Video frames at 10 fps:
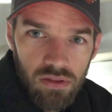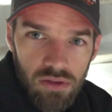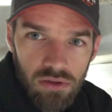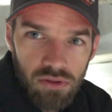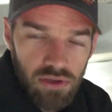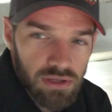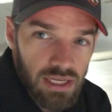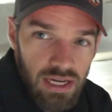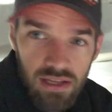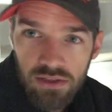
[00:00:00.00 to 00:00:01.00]
the
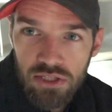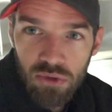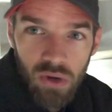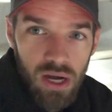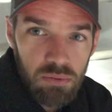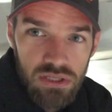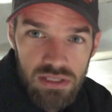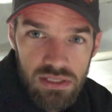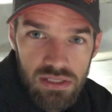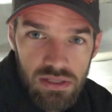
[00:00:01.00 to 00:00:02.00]
kind of the two
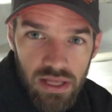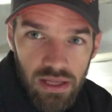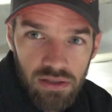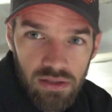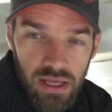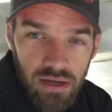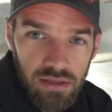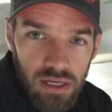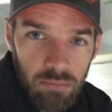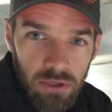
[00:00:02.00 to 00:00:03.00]
options
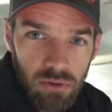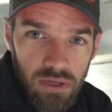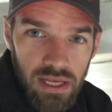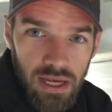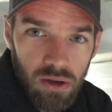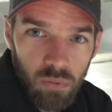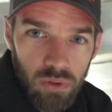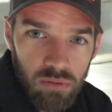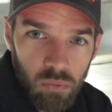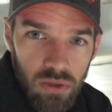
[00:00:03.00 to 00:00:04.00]
that come into account
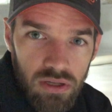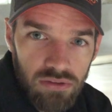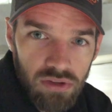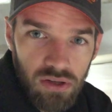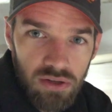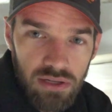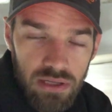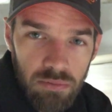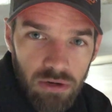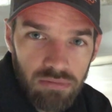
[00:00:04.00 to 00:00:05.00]
when installing a
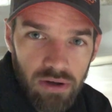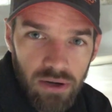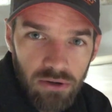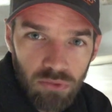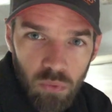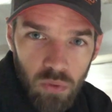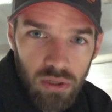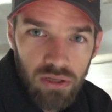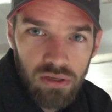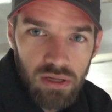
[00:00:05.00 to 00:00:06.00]
dehumidifier is
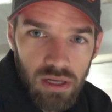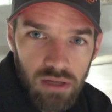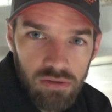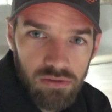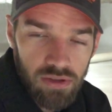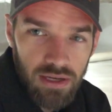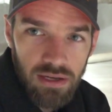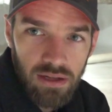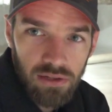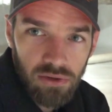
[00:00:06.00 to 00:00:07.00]
one, setting
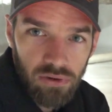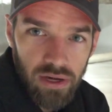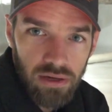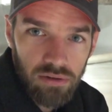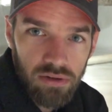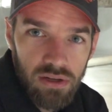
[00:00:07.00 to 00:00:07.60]
it on the ground,